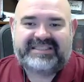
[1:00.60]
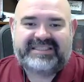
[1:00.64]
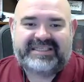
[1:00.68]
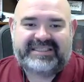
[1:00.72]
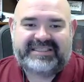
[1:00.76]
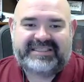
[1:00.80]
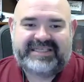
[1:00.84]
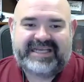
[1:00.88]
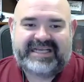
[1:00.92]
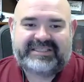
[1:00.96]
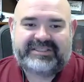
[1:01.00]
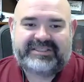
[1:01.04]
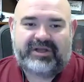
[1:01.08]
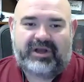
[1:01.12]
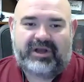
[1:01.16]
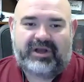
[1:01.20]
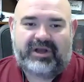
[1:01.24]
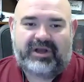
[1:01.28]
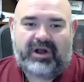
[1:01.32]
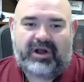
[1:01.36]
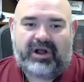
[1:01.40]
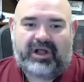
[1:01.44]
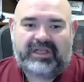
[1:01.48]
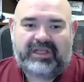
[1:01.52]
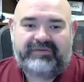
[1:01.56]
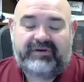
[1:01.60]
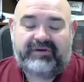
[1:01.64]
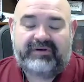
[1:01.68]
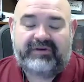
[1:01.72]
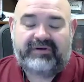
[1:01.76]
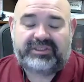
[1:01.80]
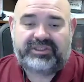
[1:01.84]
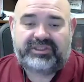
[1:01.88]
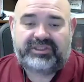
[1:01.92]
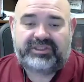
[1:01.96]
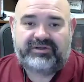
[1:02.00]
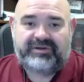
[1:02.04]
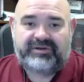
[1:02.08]
to test all of our
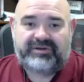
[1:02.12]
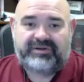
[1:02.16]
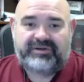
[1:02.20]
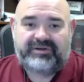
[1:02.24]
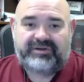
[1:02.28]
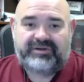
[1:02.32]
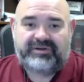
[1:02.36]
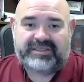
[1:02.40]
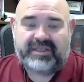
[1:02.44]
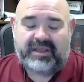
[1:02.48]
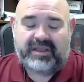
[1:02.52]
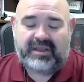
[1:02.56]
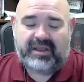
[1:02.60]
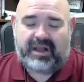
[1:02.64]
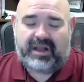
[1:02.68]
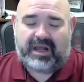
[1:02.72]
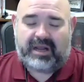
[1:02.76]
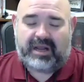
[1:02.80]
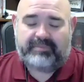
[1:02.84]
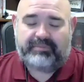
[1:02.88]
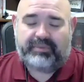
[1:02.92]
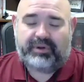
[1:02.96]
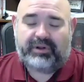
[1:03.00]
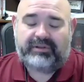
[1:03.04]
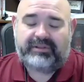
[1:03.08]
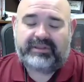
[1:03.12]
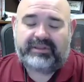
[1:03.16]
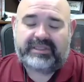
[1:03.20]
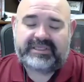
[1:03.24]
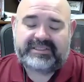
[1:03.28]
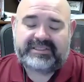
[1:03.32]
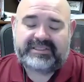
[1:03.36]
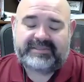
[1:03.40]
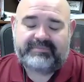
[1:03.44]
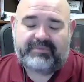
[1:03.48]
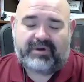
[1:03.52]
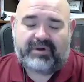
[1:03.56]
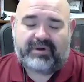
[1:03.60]
students on both the
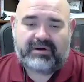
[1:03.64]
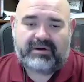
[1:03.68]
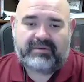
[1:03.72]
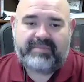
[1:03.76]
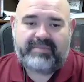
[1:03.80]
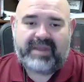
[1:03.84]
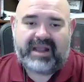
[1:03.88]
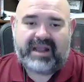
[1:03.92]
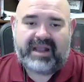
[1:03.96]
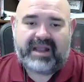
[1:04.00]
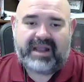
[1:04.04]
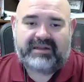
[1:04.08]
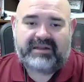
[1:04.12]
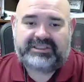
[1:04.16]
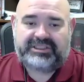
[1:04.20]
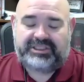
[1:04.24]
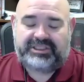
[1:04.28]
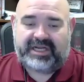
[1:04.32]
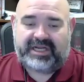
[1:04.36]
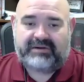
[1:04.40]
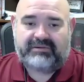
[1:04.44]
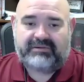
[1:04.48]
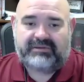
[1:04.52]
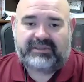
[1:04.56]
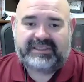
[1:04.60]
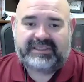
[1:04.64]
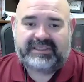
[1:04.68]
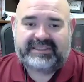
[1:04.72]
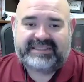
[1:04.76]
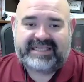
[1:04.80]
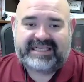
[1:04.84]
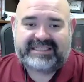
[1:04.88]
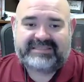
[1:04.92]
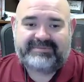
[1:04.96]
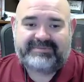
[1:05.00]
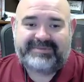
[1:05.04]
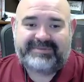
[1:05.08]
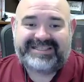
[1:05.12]
Smarter Balanced General
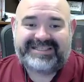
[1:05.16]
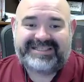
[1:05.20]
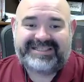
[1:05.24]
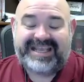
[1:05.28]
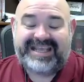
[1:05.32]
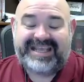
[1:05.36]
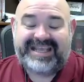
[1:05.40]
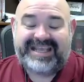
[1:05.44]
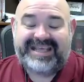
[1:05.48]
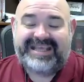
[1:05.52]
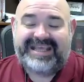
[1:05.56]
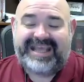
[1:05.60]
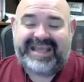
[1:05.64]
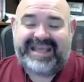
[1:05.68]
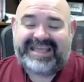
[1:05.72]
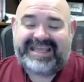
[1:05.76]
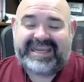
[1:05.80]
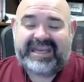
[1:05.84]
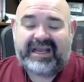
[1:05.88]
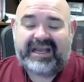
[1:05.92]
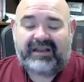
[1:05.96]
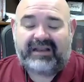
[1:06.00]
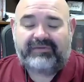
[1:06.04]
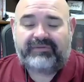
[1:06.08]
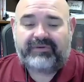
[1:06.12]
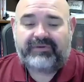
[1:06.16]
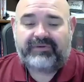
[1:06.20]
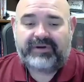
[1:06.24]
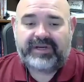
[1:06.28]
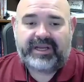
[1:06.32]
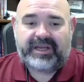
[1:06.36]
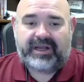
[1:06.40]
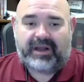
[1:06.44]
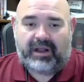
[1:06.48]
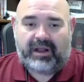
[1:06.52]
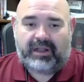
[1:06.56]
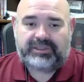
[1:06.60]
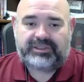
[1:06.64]
Assessment and the California
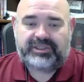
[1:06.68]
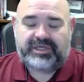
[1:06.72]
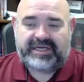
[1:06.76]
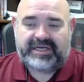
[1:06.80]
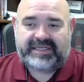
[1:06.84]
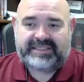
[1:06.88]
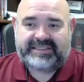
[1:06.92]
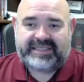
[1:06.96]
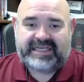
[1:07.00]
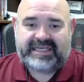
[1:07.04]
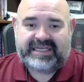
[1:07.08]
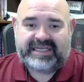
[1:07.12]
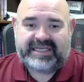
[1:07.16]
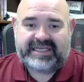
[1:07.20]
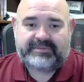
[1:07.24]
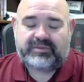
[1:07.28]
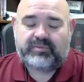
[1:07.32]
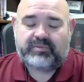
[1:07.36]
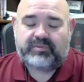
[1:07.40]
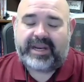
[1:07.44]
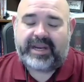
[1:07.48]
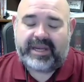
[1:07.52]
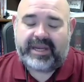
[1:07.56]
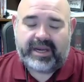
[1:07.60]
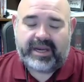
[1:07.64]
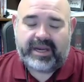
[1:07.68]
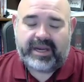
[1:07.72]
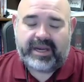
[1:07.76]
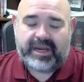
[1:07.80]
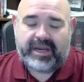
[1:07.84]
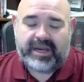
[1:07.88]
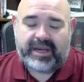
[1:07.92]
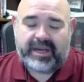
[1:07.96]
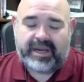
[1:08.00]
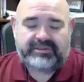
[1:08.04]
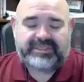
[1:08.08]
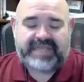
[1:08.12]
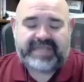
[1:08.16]
Alternate Assessments. We know
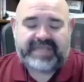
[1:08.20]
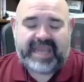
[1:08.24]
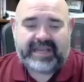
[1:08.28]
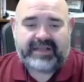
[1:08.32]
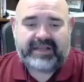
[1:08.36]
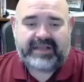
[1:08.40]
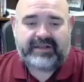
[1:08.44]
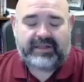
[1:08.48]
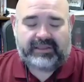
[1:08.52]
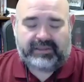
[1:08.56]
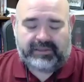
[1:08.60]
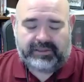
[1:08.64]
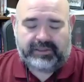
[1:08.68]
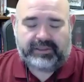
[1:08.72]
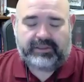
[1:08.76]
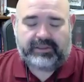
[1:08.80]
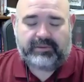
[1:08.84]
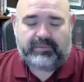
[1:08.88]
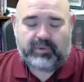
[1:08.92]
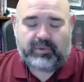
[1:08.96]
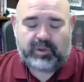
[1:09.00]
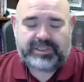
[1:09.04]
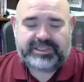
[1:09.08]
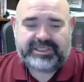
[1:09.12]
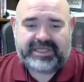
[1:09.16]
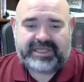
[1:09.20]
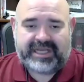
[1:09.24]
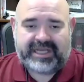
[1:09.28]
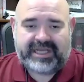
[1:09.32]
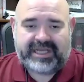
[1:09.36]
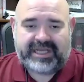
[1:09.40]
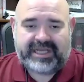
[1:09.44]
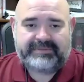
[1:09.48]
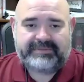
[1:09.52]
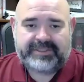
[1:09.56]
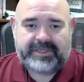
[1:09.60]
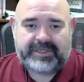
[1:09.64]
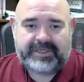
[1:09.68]
those take a little more
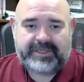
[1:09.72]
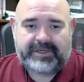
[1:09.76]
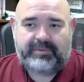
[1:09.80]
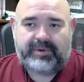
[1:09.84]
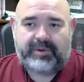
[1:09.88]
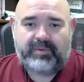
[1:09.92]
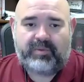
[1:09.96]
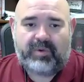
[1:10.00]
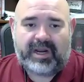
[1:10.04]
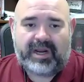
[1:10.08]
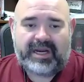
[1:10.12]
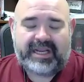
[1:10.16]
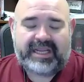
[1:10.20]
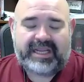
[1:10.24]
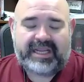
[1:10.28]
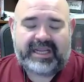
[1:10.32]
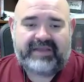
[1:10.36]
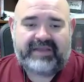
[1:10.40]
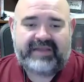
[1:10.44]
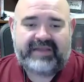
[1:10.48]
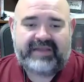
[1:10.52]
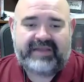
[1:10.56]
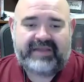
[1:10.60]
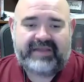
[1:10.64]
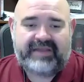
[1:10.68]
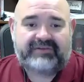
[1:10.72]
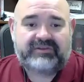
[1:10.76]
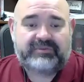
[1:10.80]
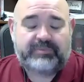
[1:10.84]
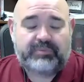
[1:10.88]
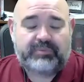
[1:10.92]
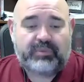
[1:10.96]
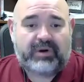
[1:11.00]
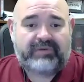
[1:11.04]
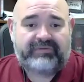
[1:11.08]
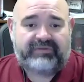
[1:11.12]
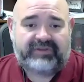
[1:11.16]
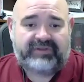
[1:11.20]
time, so we want to give ourselves
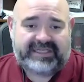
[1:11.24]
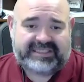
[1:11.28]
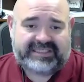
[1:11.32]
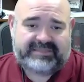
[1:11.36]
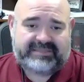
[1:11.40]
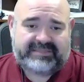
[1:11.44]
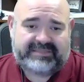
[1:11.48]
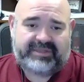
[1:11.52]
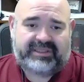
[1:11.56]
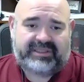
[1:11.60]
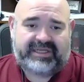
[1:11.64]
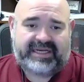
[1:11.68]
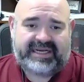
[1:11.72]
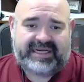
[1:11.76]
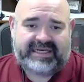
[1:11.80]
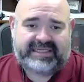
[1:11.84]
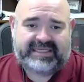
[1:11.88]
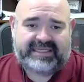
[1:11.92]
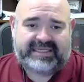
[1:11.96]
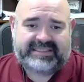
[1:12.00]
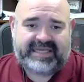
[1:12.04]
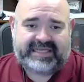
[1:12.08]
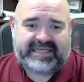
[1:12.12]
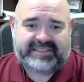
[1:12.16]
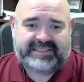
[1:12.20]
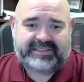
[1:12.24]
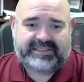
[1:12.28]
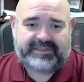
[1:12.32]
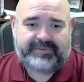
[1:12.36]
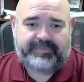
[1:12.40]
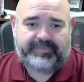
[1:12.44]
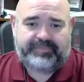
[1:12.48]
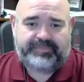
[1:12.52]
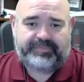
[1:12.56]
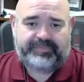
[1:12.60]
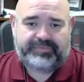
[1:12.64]
more flexibility to test.